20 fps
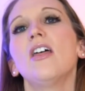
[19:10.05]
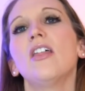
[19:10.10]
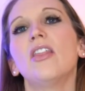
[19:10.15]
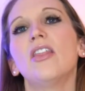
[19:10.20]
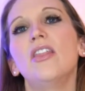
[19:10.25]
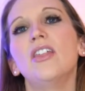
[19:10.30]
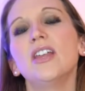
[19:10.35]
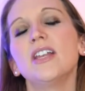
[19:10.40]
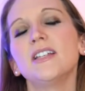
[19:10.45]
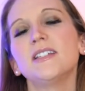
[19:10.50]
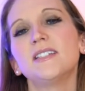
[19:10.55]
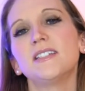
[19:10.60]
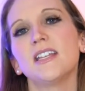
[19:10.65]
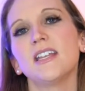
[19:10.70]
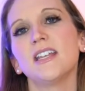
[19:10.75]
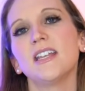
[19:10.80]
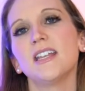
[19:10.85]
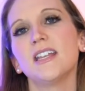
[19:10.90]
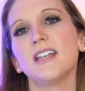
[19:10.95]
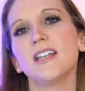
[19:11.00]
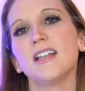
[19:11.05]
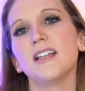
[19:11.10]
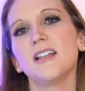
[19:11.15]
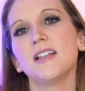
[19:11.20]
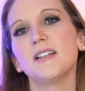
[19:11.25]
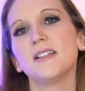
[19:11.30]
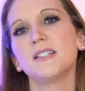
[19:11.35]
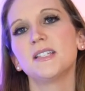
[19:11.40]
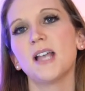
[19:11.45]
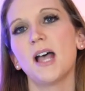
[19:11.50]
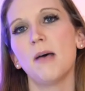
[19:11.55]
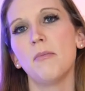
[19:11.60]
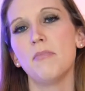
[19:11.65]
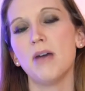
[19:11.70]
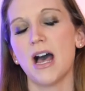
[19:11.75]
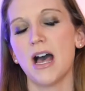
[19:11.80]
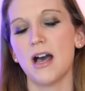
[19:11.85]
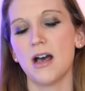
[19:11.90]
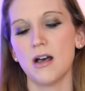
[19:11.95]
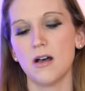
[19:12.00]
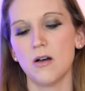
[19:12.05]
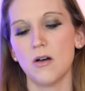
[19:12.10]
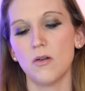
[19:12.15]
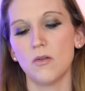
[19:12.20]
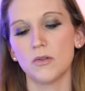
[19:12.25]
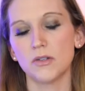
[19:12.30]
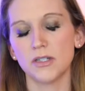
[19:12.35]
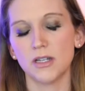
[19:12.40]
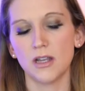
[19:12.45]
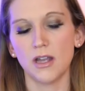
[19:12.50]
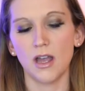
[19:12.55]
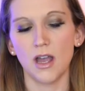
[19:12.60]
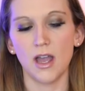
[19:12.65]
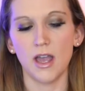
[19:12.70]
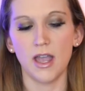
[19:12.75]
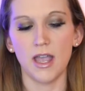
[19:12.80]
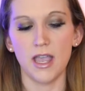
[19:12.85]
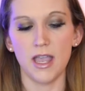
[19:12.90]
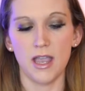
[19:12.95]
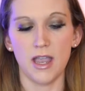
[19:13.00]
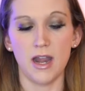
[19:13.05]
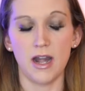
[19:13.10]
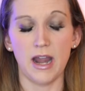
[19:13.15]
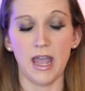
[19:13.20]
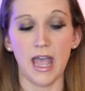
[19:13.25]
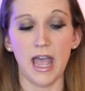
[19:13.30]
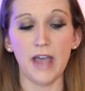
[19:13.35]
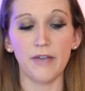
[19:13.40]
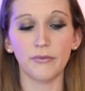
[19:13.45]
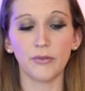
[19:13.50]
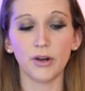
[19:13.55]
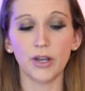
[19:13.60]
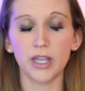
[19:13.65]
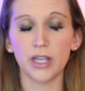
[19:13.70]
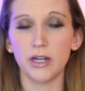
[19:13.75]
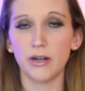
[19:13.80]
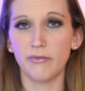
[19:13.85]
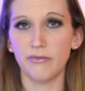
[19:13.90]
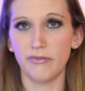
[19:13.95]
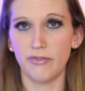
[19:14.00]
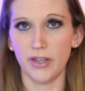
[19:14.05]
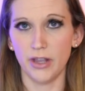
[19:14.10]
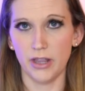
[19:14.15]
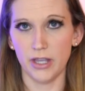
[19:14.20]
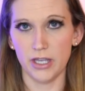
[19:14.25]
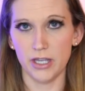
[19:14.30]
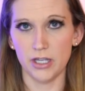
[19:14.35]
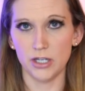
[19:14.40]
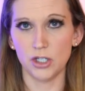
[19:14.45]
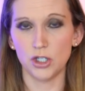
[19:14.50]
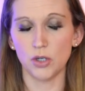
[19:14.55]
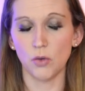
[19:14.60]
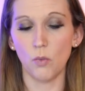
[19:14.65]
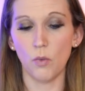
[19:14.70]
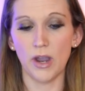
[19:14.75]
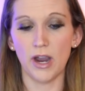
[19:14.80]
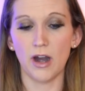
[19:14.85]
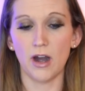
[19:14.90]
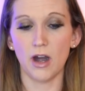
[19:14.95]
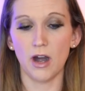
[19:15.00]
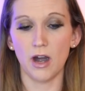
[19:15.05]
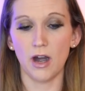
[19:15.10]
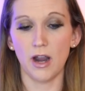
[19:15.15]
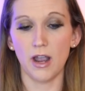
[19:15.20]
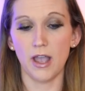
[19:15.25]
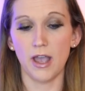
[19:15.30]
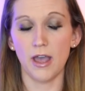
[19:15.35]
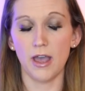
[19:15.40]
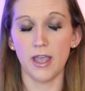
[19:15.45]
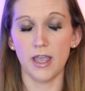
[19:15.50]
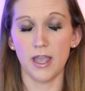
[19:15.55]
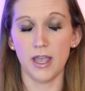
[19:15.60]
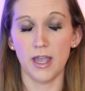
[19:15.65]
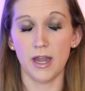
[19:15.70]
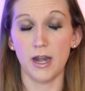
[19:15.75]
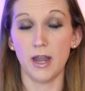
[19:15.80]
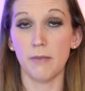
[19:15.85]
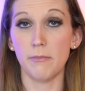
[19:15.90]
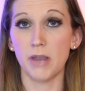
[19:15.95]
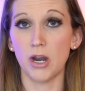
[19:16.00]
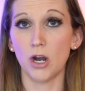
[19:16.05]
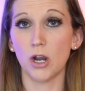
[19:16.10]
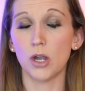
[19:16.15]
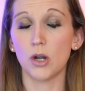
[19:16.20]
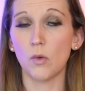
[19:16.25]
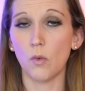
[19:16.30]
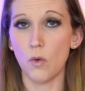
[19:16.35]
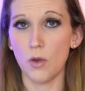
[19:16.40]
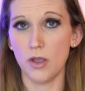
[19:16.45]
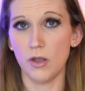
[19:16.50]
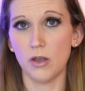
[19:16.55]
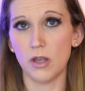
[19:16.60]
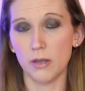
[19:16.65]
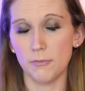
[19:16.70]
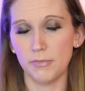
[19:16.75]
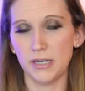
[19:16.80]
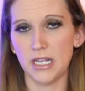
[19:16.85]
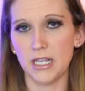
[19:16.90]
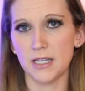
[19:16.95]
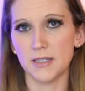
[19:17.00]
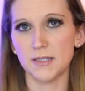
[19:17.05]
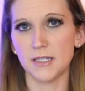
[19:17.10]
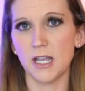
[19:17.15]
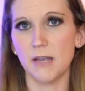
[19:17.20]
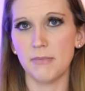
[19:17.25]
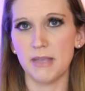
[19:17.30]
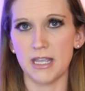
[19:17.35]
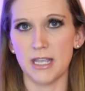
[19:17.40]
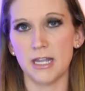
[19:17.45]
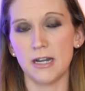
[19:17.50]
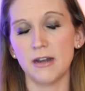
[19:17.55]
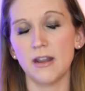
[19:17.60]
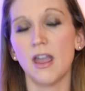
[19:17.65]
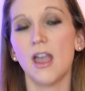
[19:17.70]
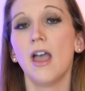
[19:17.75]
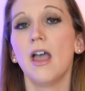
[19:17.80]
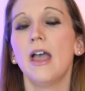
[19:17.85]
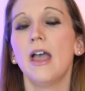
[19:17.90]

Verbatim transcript: This is about an African village where an American oil company has come in,